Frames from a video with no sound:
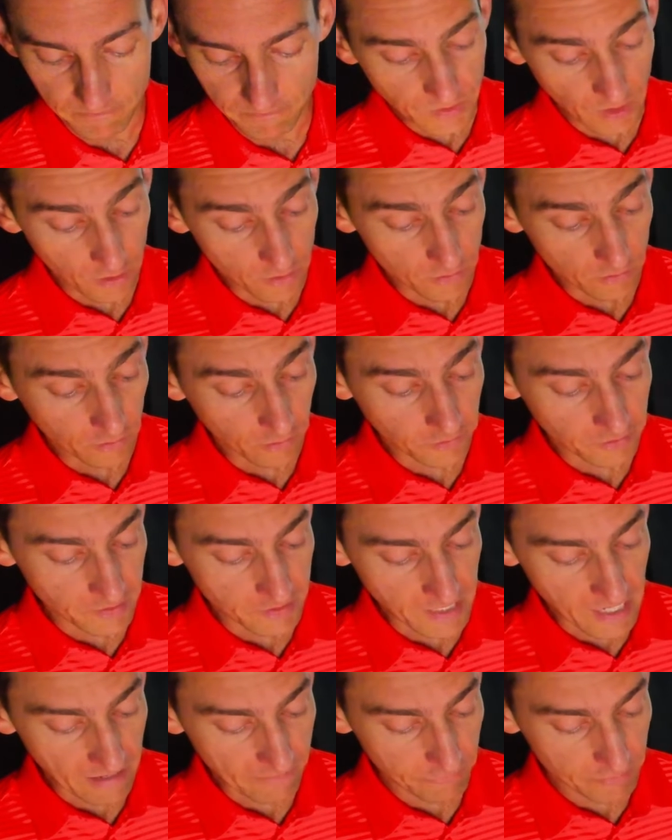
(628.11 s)
So looking
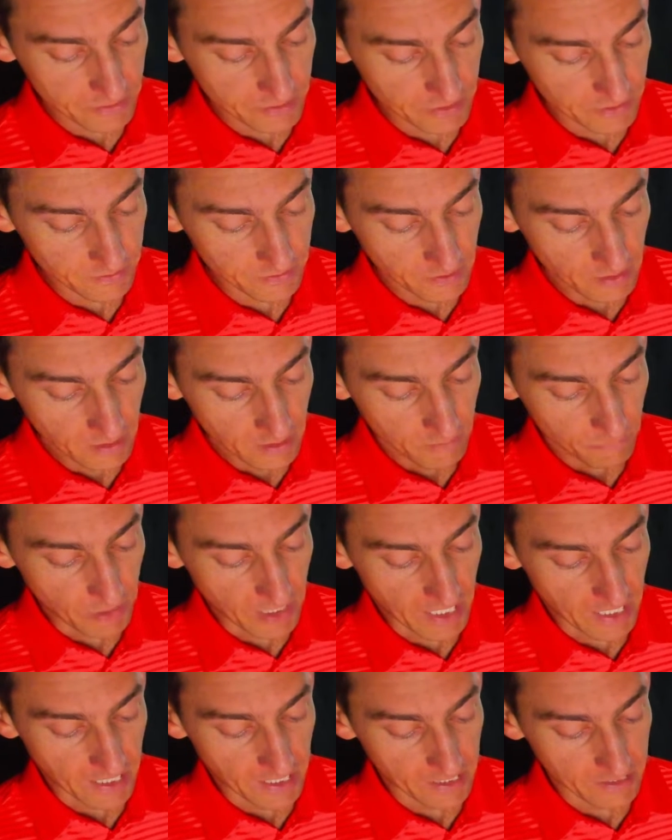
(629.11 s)
at the averages,
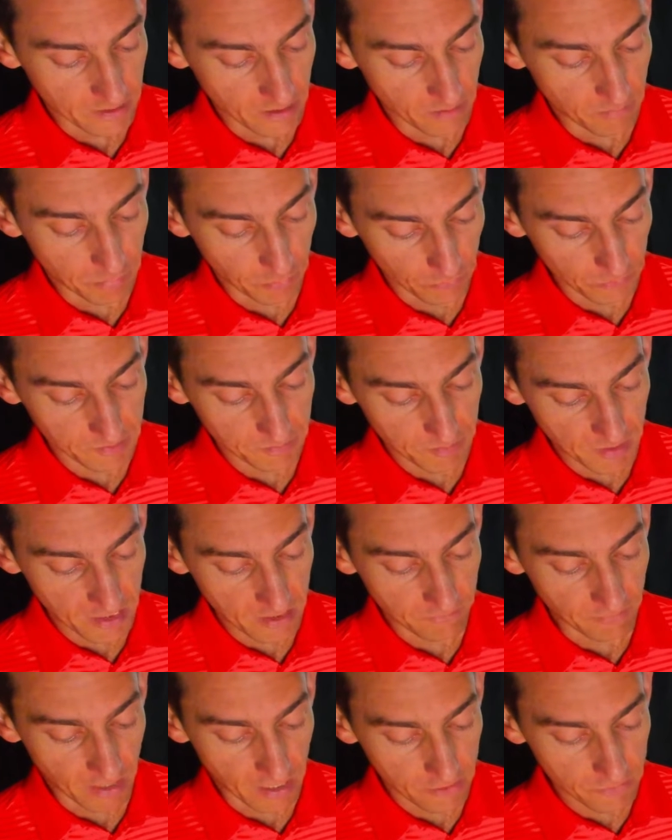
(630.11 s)
we had a ball
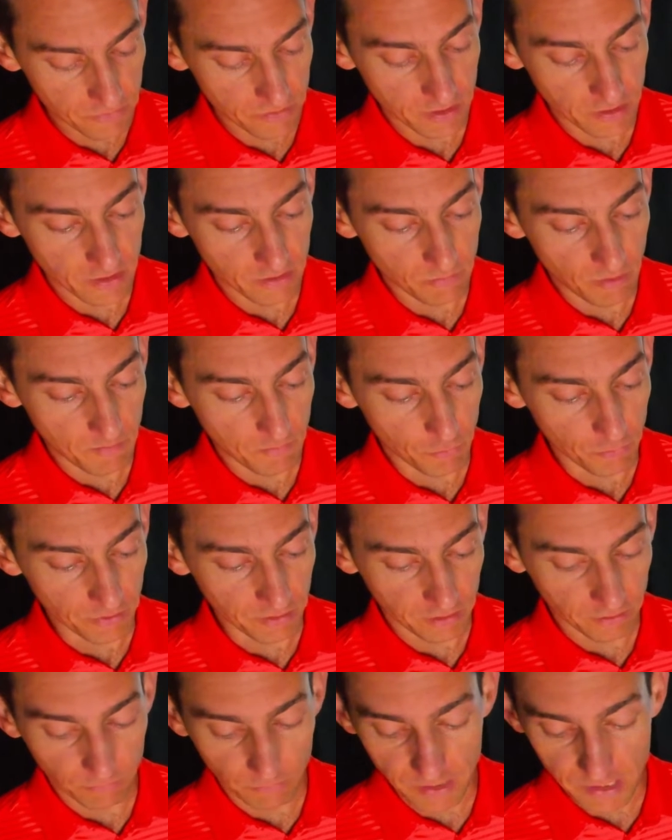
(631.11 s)
speed of
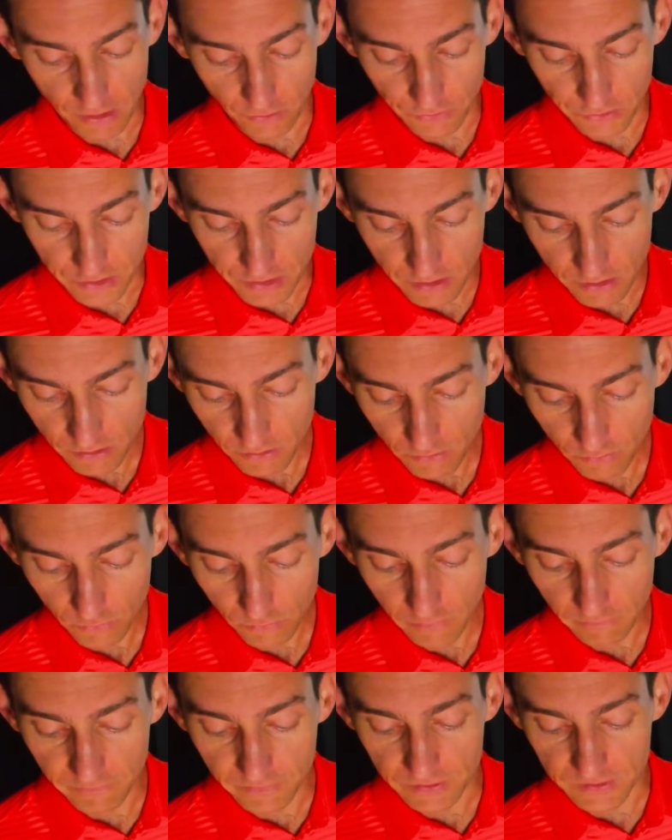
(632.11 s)
131.3 on the
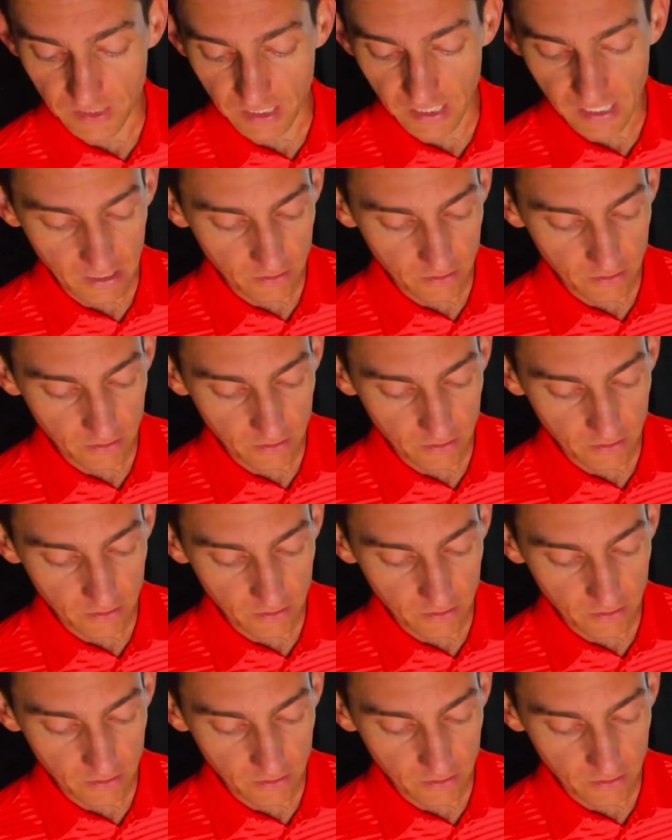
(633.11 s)
Uneekor versus